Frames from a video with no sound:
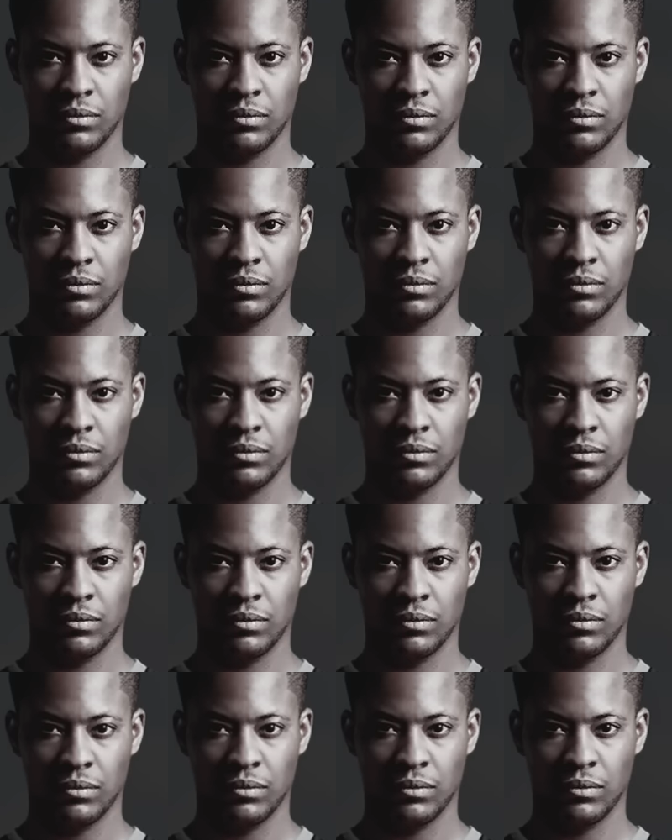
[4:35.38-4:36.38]

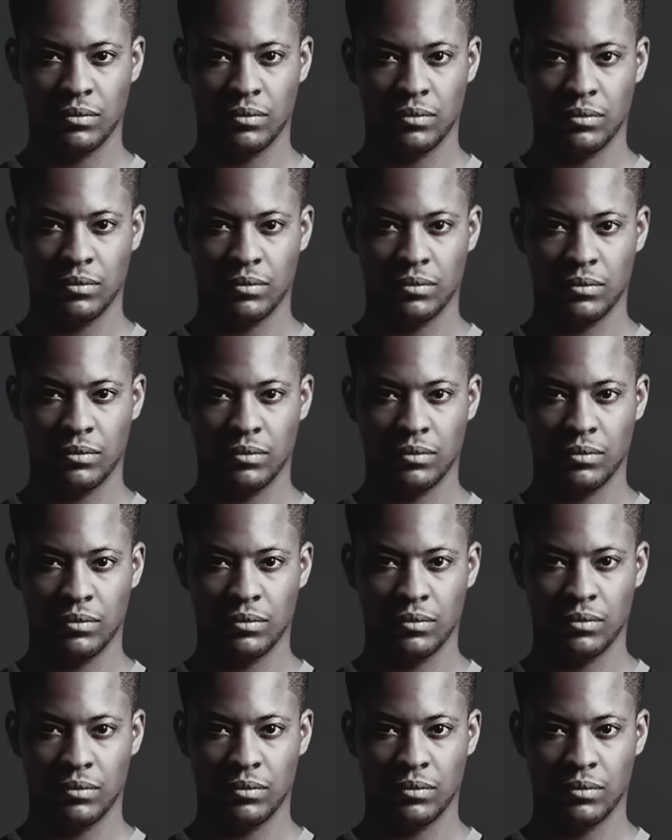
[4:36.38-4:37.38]

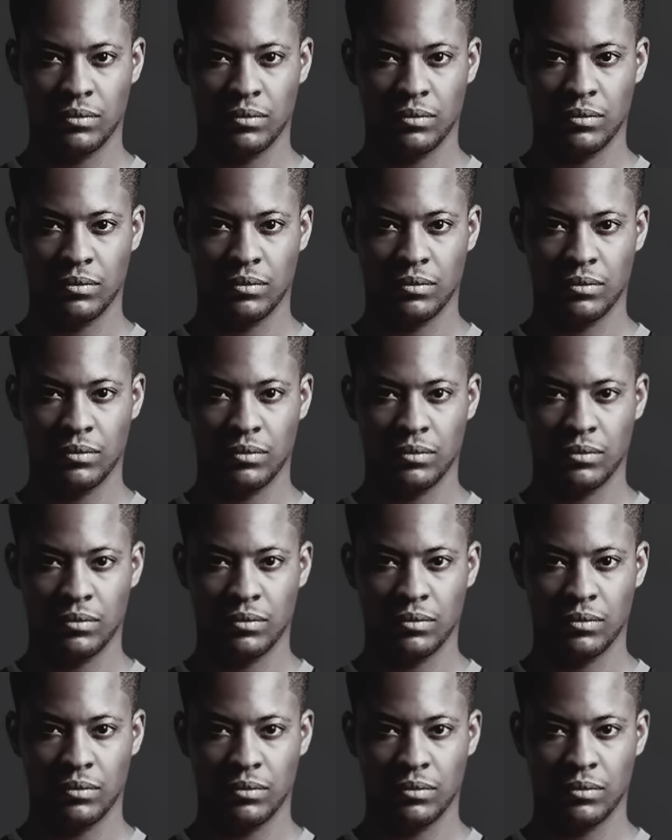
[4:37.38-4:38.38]

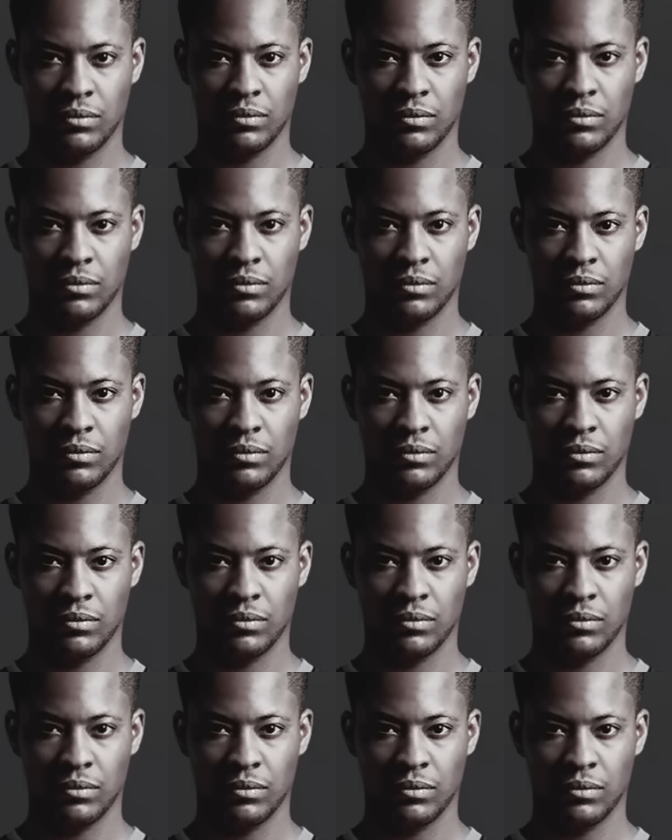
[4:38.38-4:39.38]

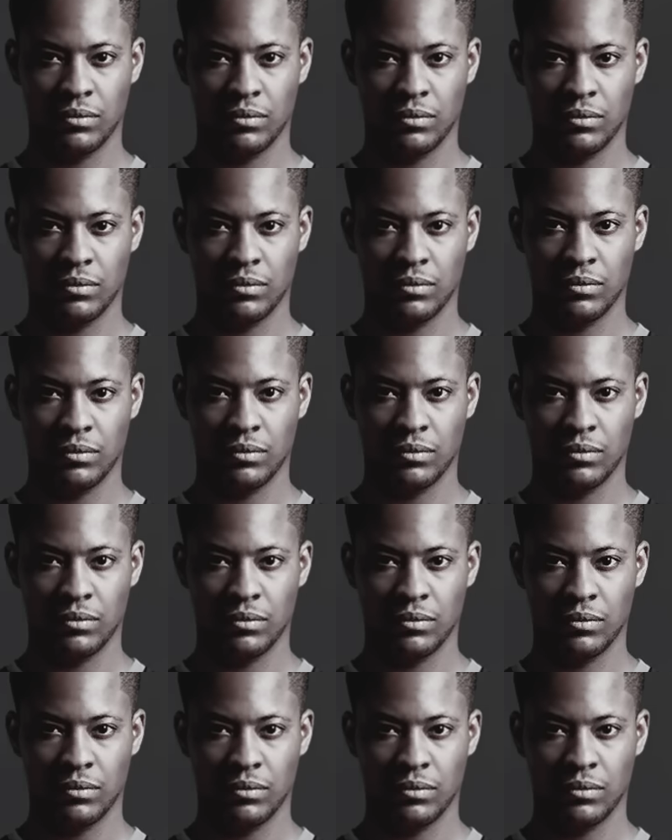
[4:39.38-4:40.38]

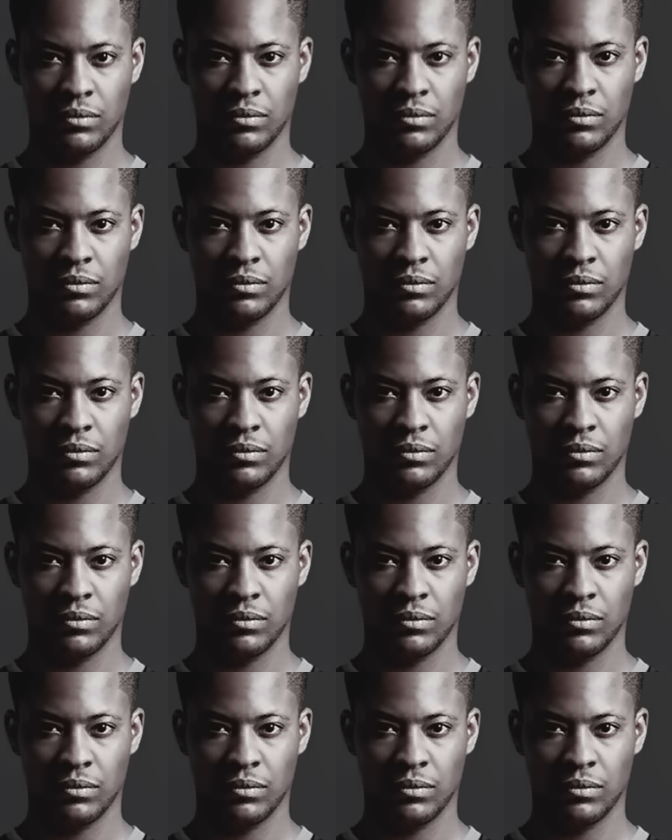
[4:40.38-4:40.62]
This person isn't speaking.